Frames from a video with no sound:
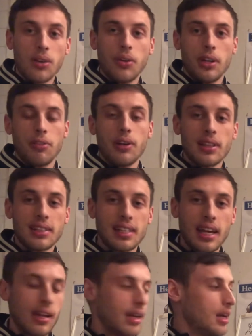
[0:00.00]
or in real
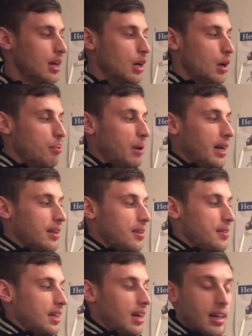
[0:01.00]
estate. But
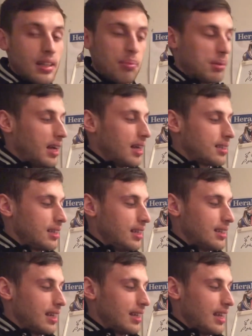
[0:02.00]
the other plus
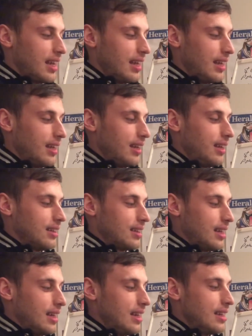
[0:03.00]
is that it's
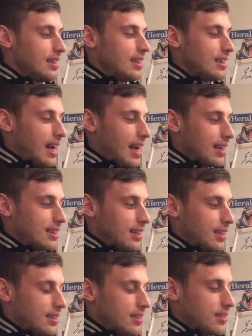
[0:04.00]
easy to
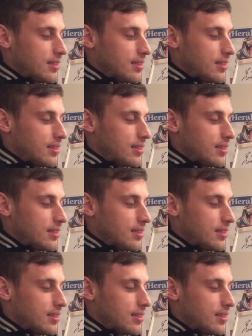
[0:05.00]
access.